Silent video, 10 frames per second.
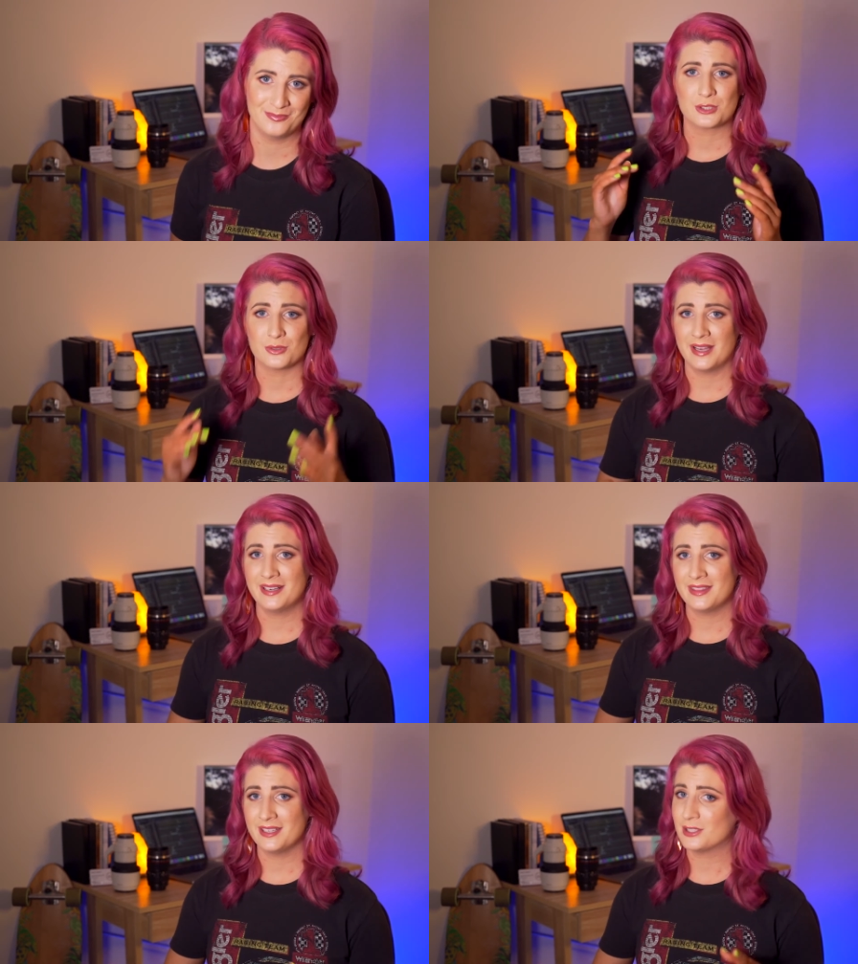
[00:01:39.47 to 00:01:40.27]
Try to
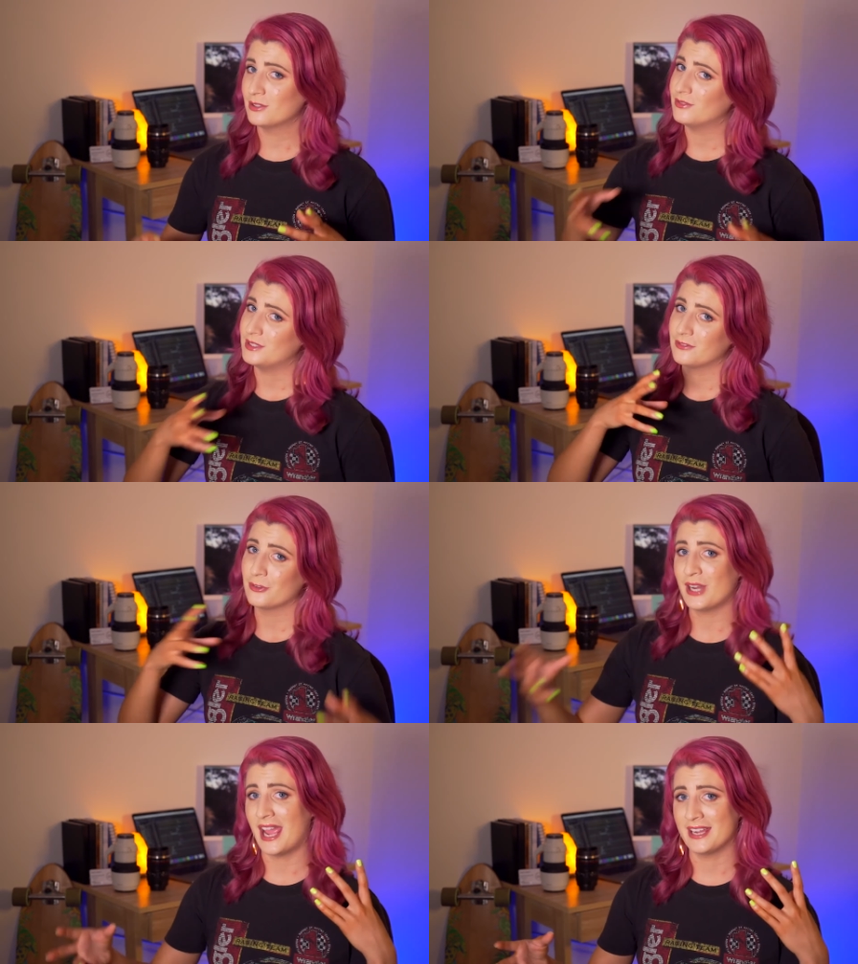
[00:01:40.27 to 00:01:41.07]
think of
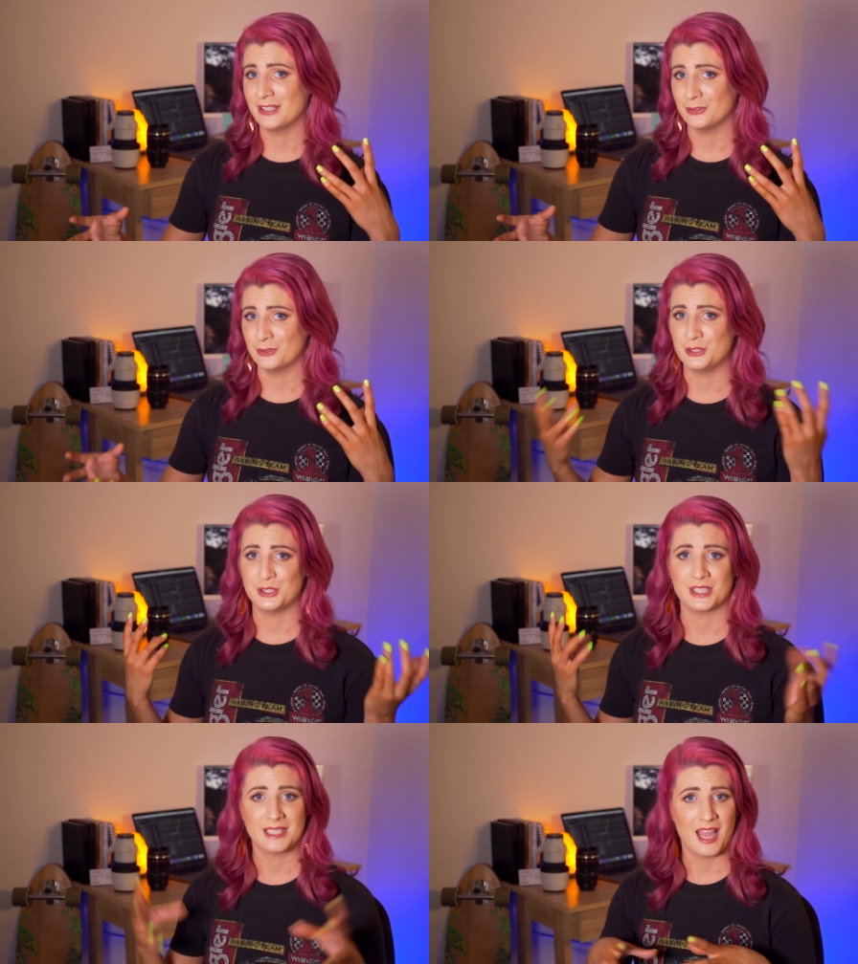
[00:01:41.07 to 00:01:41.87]
different angles you
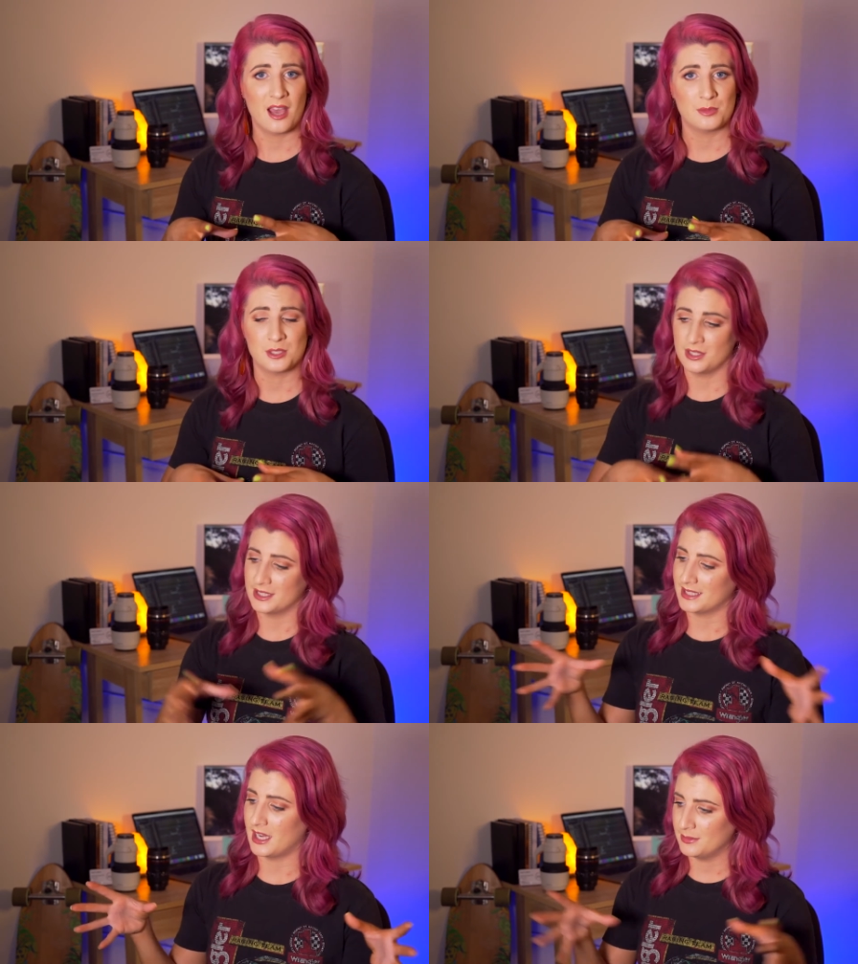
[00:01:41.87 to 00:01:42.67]
can capture the
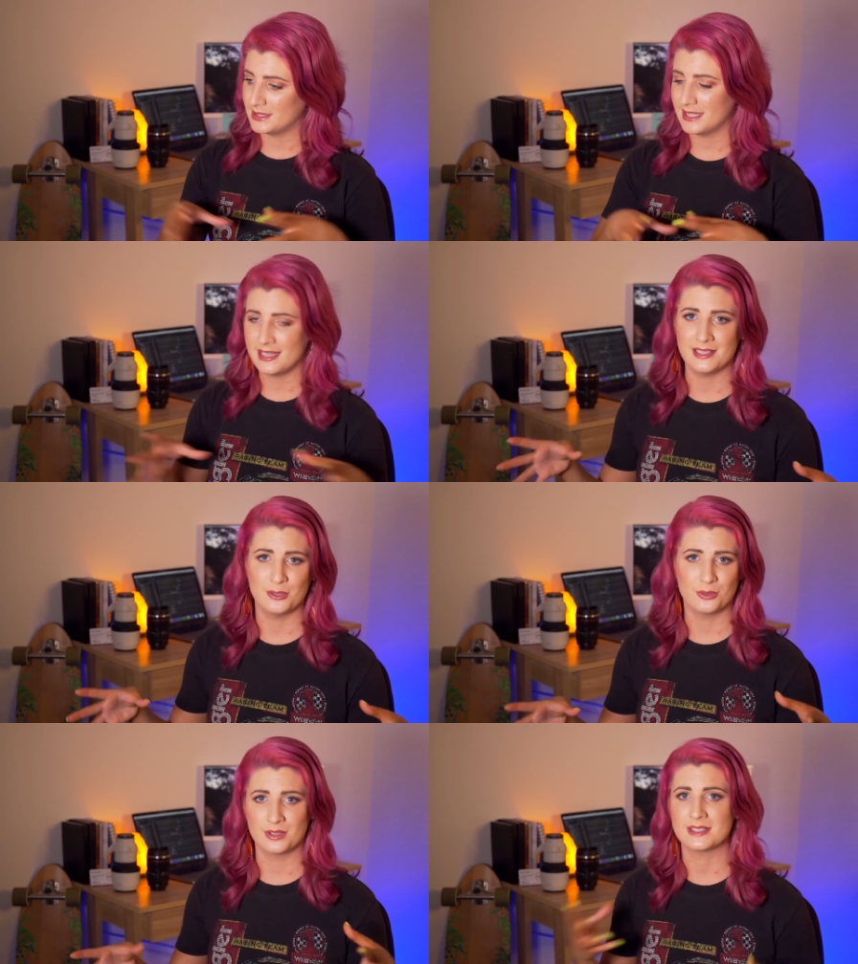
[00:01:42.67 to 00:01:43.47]
same scene
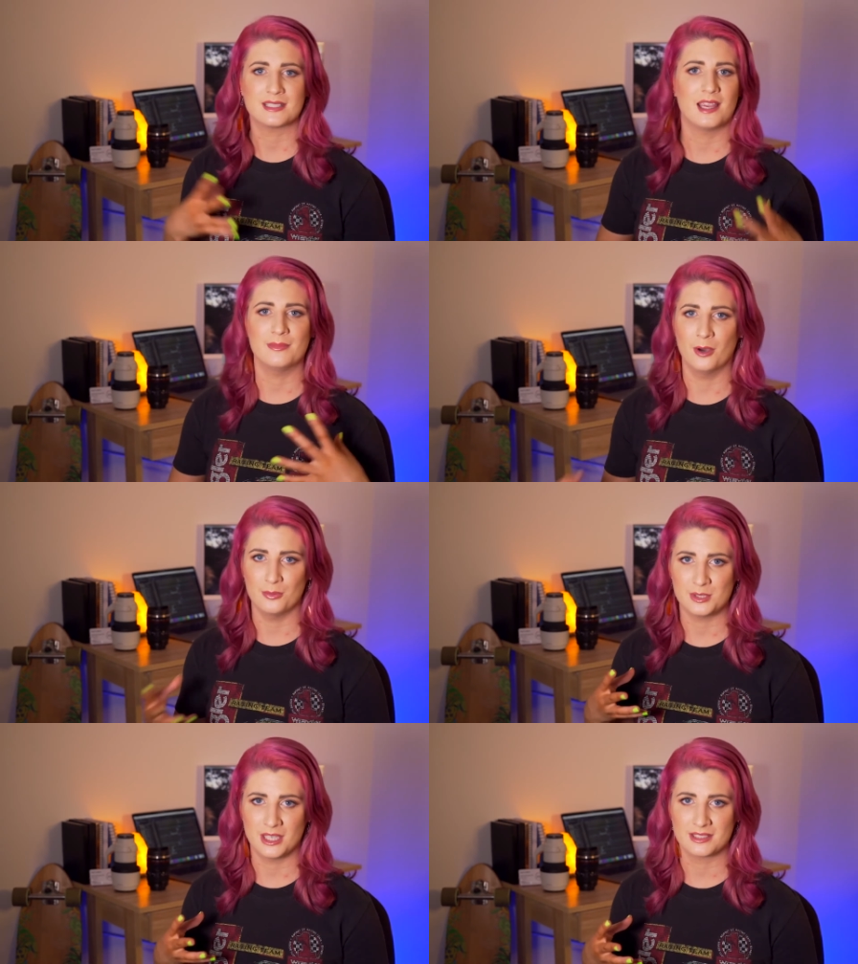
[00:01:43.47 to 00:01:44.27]
or the same
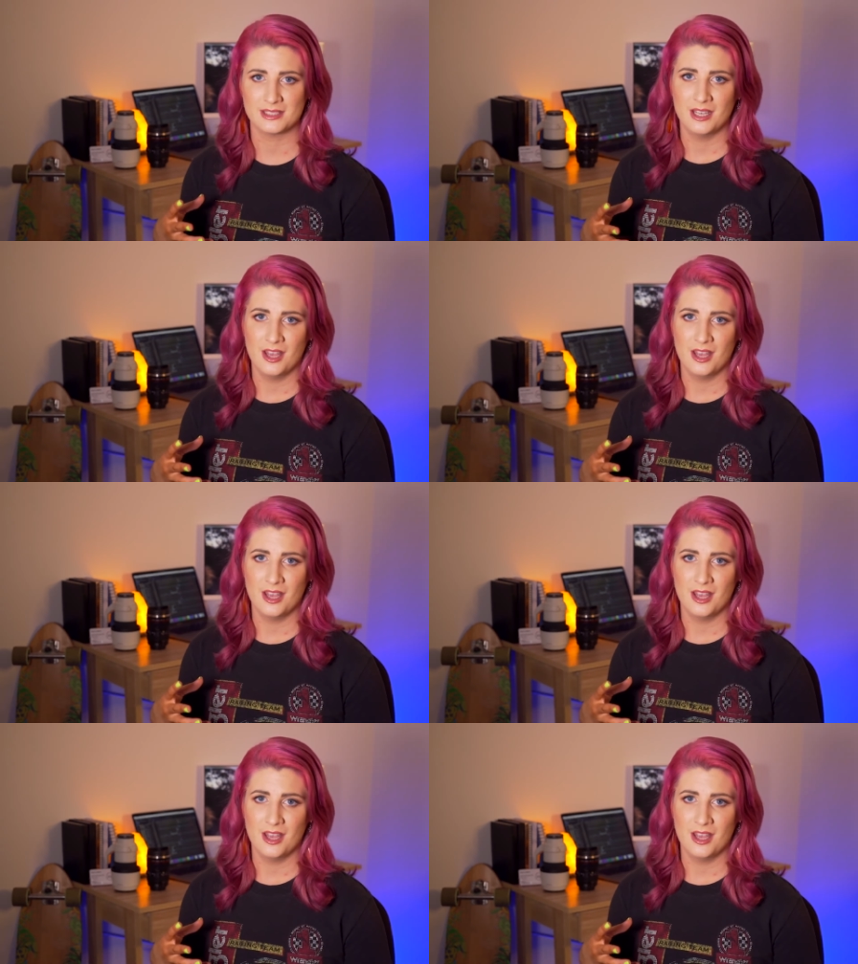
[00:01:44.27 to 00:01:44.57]
object.